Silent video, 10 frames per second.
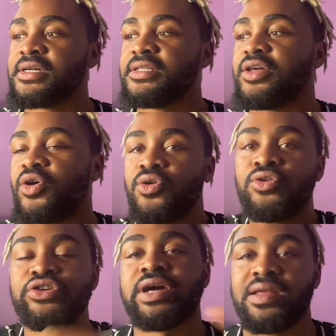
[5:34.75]
the whole
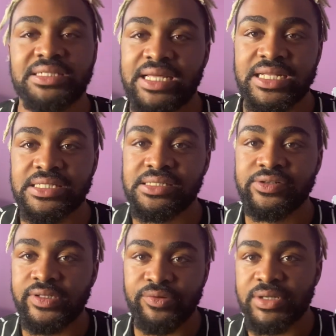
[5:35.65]
United States
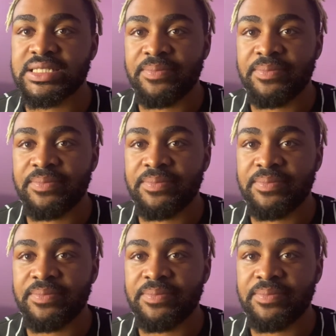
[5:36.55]
literally went to